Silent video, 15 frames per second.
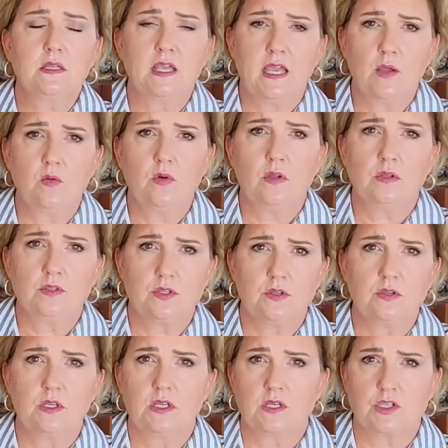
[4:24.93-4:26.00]
they will do
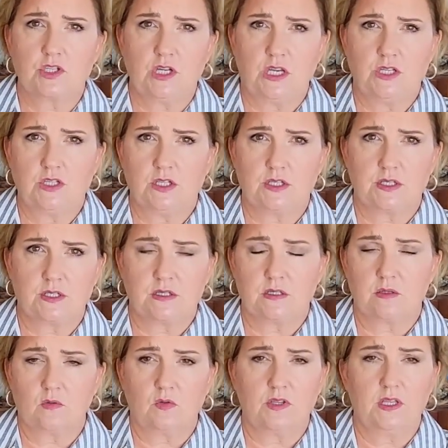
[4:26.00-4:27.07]
the exchanges
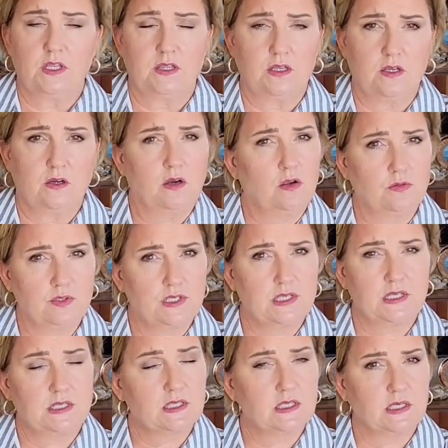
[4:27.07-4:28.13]
within their own
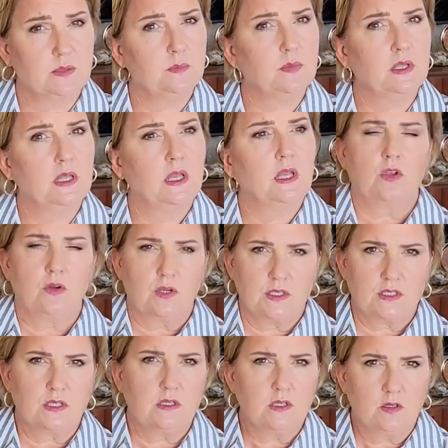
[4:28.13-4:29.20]
system. There
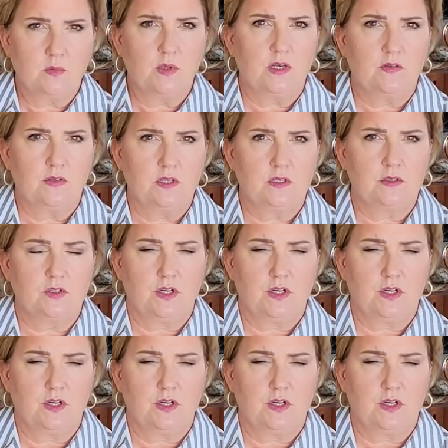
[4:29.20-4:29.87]
is a little bit of a